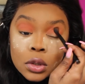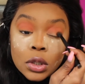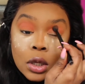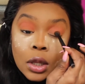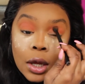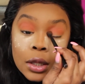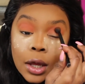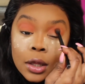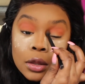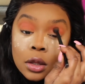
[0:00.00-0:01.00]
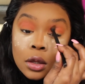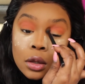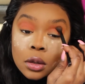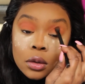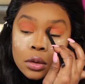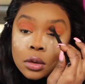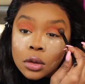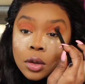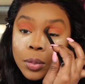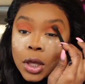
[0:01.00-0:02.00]
till I like the
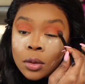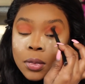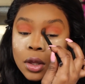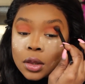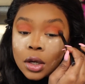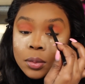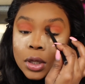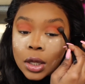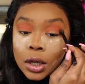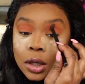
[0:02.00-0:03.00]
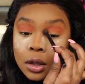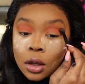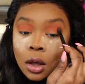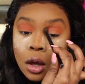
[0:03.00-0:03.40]
pigment that I'm getting.